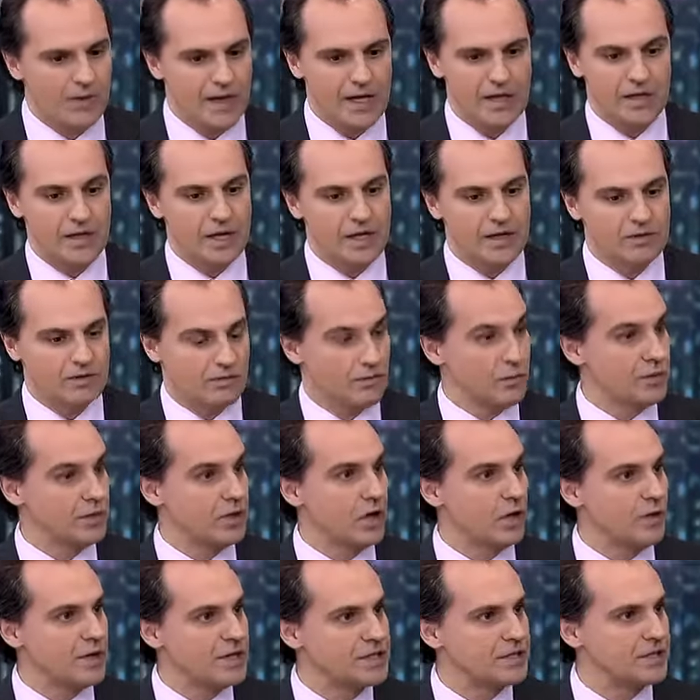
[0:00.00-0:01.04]
and we
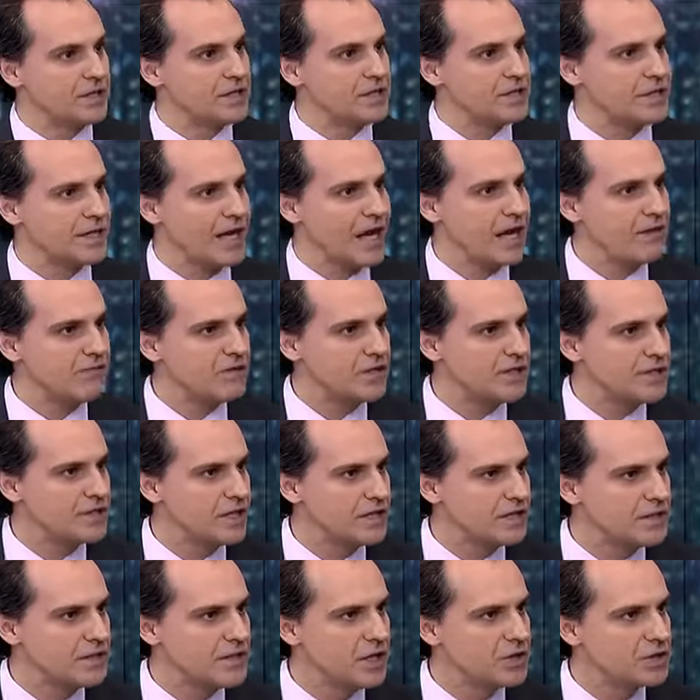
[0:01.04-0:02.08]
know Italy is heavily
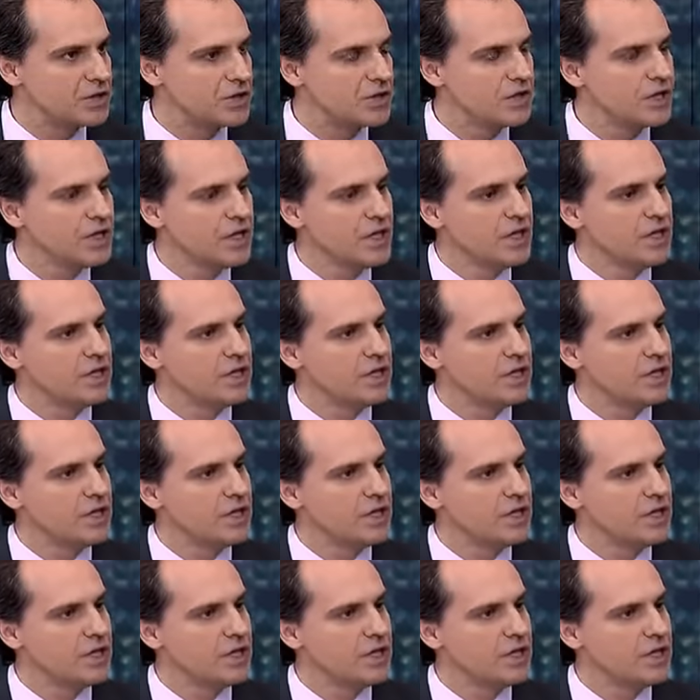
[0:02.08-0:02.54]
indebted nation,